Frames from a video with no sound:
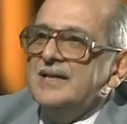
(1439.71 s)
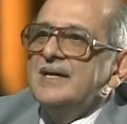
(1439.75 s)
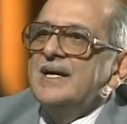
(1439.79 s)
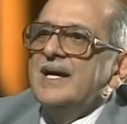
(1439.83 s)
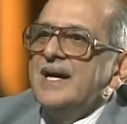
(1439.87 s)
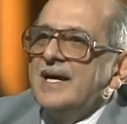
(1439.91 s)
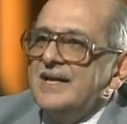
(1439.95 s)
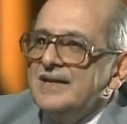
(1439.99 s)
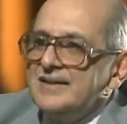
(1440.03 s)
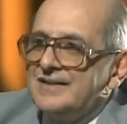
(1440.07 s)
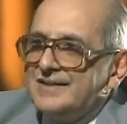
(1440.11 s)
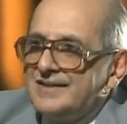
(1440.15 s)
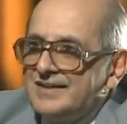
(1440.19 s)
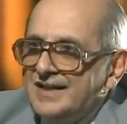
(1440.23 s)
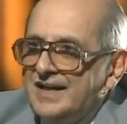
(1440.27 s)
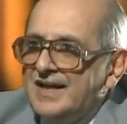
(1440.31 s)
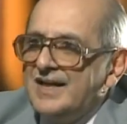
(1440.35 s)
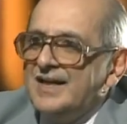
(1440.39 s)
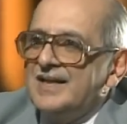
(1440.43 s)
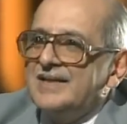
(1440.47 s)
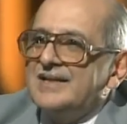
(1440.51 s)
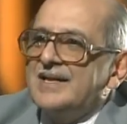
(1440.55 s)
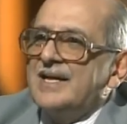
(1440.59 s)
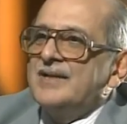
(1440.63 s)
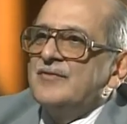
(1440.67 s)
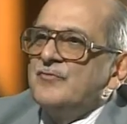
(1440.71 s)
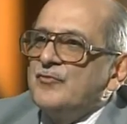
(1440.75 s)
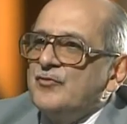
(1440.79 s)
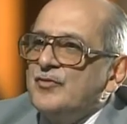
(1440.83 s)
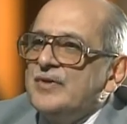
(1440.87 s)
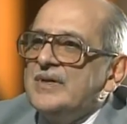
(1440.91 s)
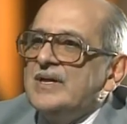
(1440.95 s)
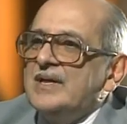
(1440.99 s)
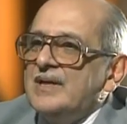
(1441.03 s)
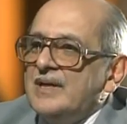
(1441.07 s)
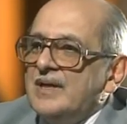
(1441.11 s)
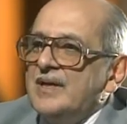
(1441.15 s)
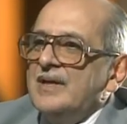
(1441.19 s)
And they then
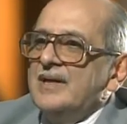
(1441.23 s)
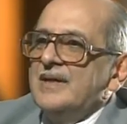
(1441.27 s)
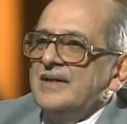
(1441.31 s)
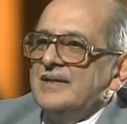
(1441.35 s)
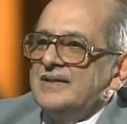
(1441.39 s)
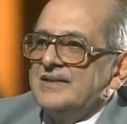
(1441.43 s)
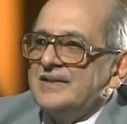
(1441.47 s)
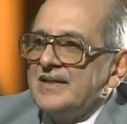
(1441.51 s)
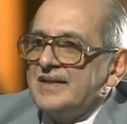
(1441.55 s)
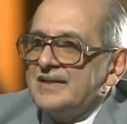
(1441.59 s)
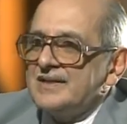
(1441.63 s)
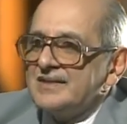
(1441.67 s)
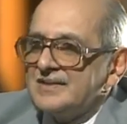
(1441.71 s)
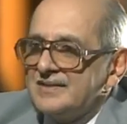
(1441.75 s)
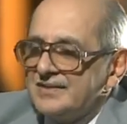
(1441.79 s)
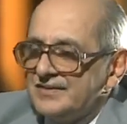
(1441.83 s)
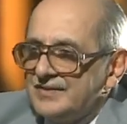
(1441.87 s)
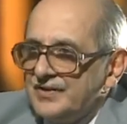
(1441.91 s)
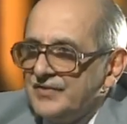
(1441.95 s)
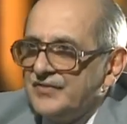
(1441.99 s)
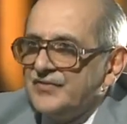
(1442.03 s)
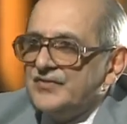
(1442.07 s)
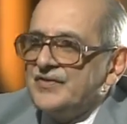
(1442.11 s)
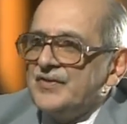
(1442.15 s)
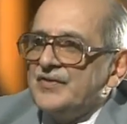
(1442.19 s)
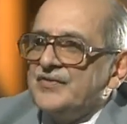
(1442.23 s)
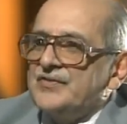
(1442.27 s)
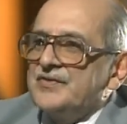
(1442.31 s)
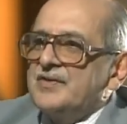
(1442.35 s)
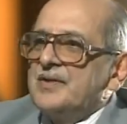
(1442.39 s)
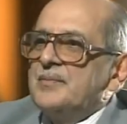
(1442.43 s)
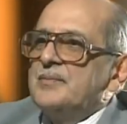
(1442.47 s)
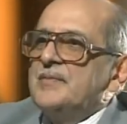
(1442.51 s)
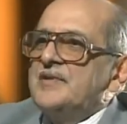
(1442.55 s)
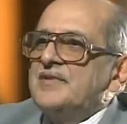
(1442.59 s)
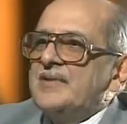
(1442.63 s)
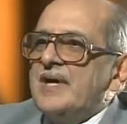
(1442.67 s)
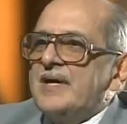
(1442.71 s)
feel that this
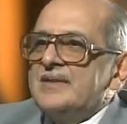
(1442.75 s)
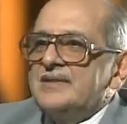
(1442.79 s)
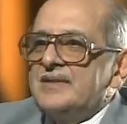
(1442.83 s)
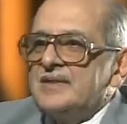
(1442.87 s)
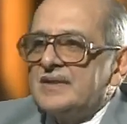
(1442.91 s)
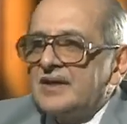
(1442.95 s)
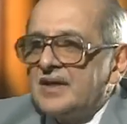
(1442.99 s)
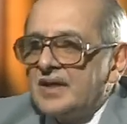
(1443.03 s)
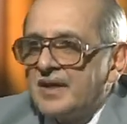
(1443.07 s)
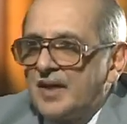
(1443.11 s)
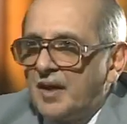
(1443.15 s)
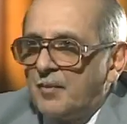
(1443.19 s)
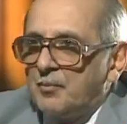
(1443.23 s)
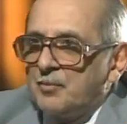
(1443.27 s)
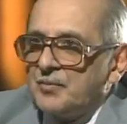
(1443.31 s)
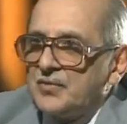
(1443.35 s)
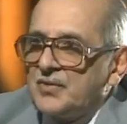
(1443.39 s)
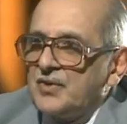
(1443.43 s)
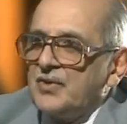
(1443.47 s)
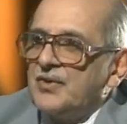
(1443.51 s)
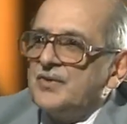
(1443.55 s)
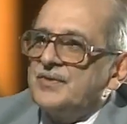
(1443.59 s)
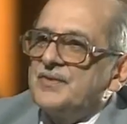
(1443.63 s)
system is either corrupt or